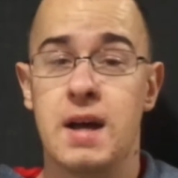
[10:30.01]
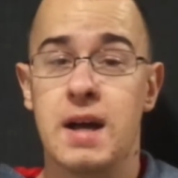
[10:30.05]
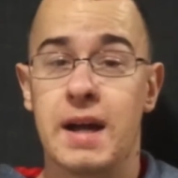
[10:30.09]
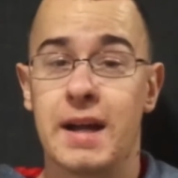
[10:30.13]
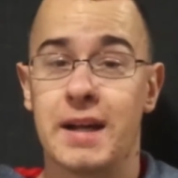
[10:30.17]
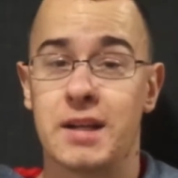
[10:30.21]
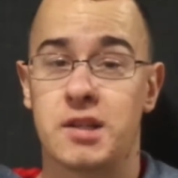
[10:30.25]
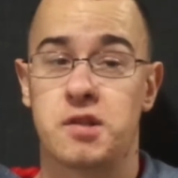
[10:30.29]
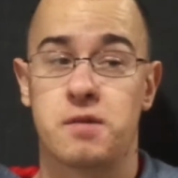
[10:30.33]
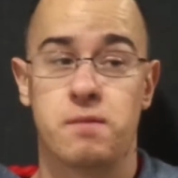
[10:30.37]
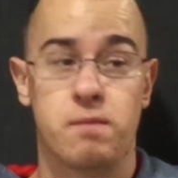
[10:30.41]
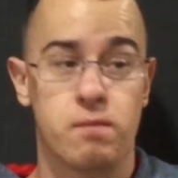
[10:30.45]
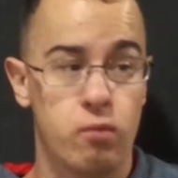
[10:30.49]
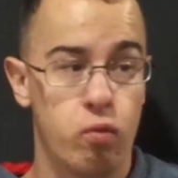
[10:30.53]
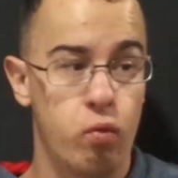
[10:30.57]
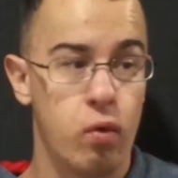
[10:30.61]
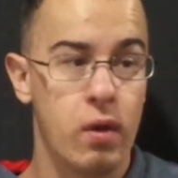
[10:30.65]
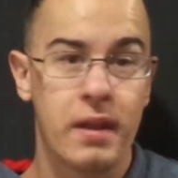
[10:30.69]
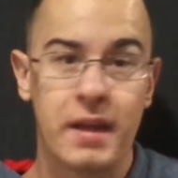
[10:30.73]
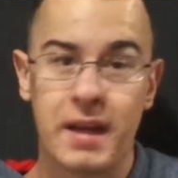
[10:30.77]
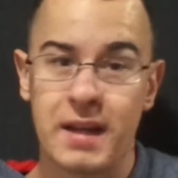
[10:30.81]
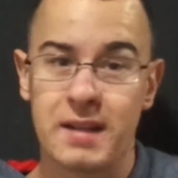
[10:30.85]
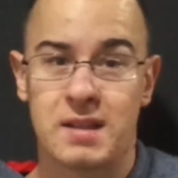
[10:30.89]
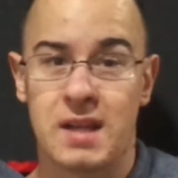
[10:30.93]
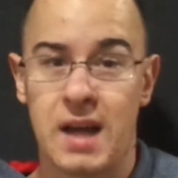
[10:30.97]
It's
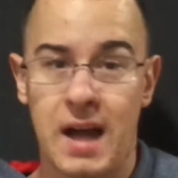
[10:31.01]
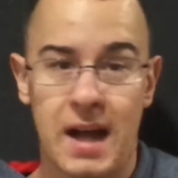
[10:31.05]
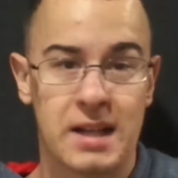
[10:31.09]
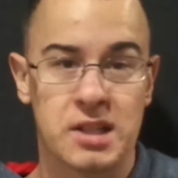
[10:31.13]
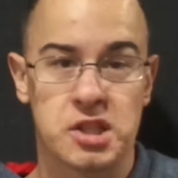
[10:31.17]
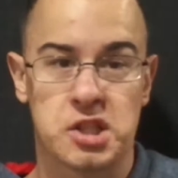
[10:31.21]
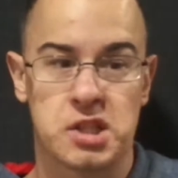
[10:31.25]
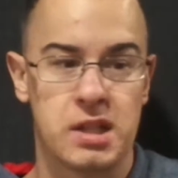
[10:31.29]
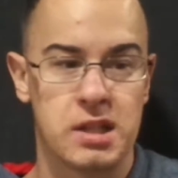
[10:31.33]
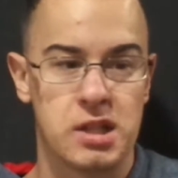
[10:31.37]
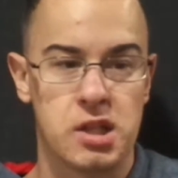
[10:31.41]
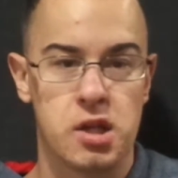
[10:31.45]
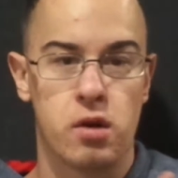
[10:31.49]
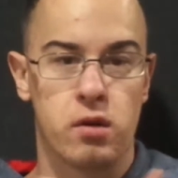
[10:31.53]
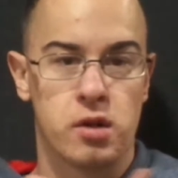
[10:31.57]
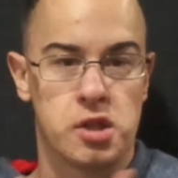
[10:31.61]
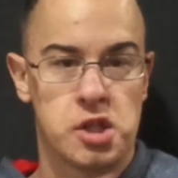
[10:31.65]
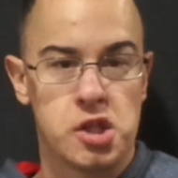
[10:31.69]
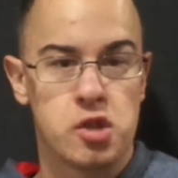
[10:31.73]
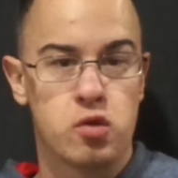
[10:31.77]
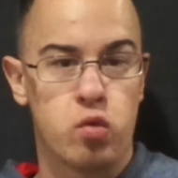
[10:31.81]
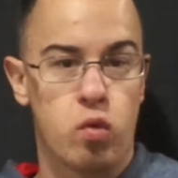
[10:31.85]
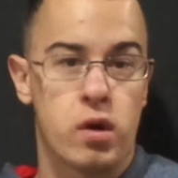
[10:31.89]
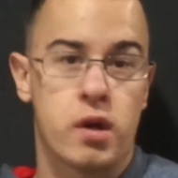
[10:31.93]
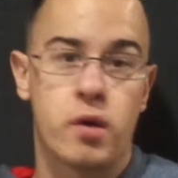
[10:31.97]
really intense. That you know
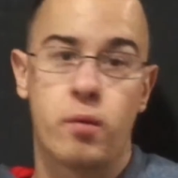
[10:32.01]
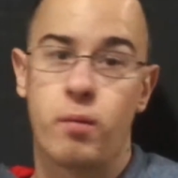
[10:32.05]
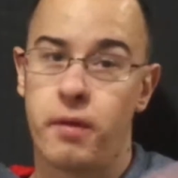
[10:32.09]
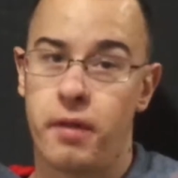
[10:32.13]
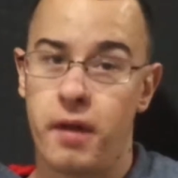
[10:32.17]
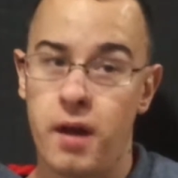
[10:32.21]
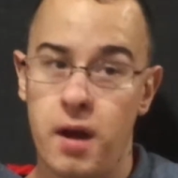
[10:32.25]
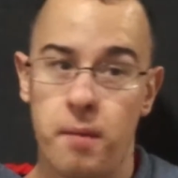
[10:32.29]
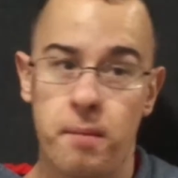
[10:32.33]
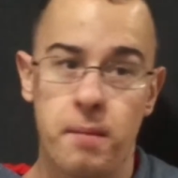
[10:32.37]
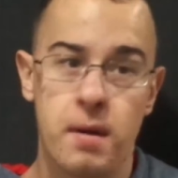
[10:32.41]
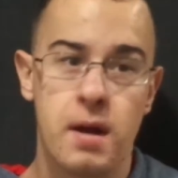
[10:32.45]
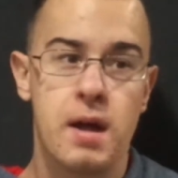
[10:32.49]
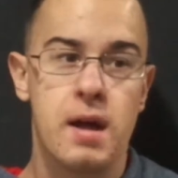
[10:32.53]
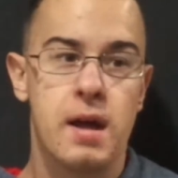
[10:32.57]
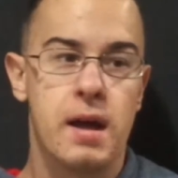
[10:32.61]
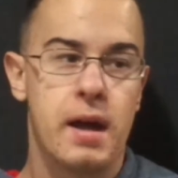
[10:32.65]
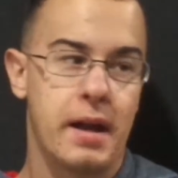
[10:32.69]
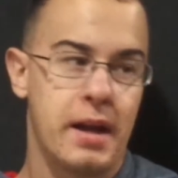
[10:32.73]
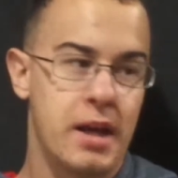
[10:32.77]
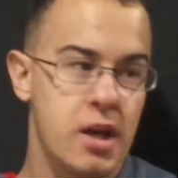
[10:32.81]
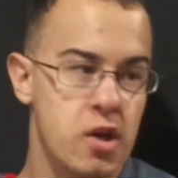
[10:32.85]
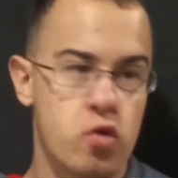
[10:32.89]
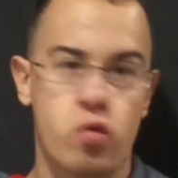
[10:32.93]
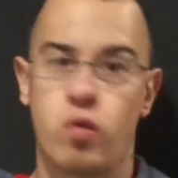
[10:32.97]
she's working with him
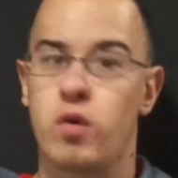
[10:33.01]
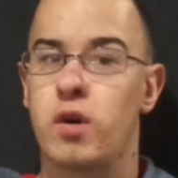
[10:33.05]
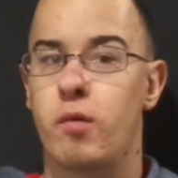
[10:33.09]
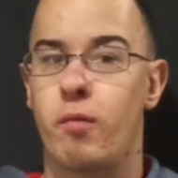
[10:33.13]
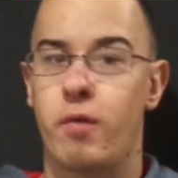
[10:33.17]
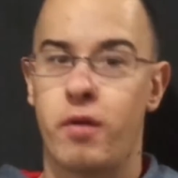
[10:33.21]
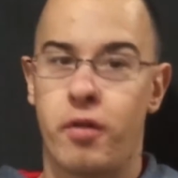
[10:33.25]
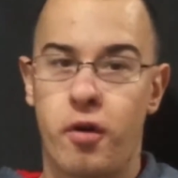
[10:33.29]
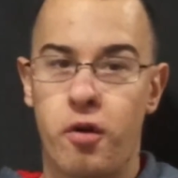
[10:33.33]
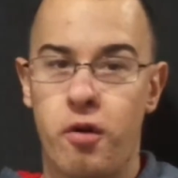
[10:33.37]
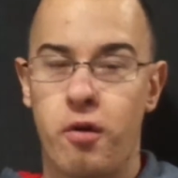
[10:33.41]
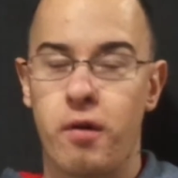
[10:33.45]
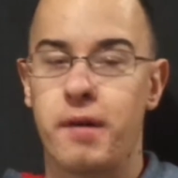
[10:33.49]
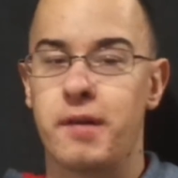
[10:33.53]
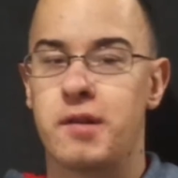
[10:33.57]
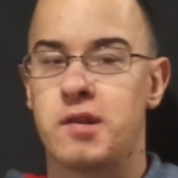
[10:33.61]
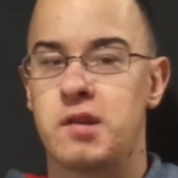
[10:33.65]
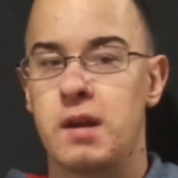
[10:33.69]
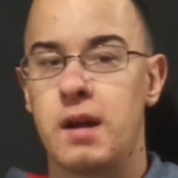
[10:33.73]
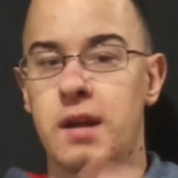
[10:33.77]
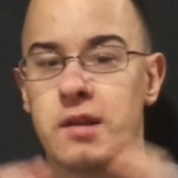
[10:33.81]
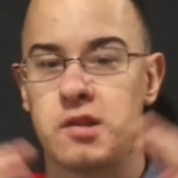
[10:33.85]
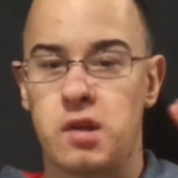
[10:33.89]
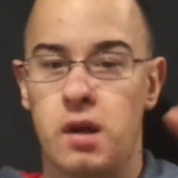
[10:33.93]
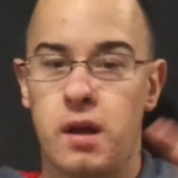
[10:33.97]
and he's working with her, and it's
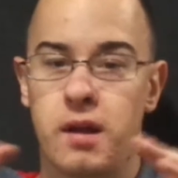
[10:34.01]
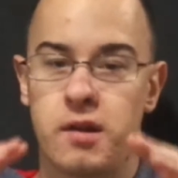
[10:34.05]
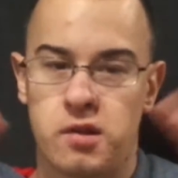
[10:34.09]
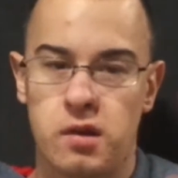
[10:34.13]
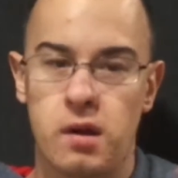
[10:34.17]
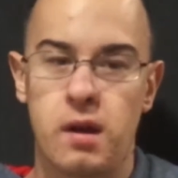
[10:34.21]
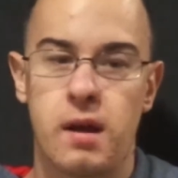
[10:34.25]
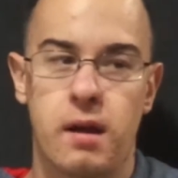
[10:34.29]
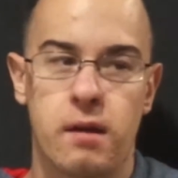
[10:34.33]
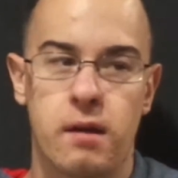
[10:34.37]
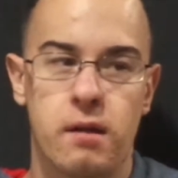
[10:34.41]
it's it's